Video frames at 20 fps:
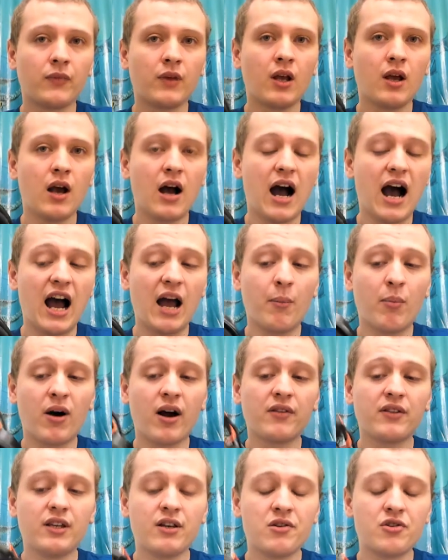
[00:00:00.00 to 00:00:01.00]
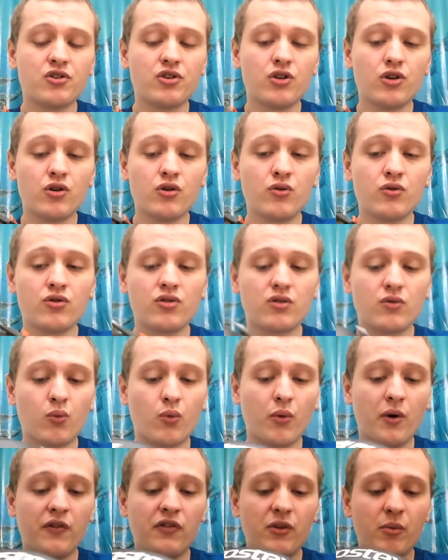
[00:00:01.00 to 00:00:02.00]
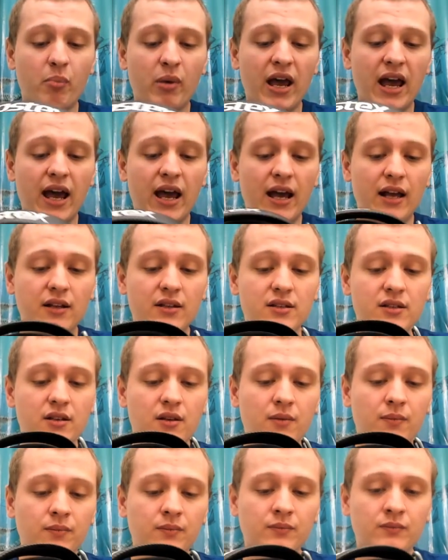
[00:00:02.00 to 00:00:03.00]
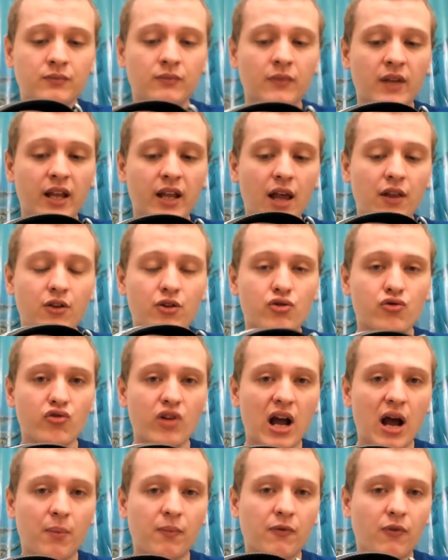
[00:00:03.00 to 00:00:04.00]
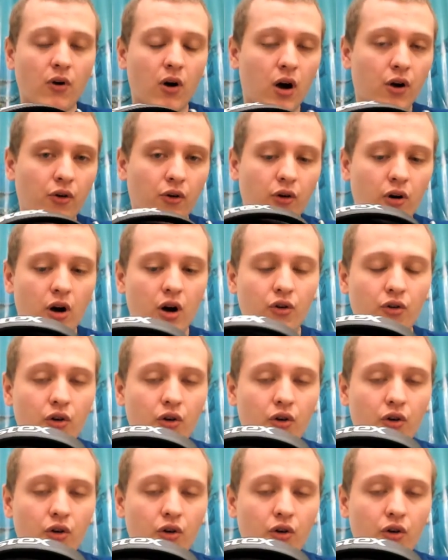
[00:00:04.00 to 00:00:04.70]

I bought these used with the pads and the strap for under $100.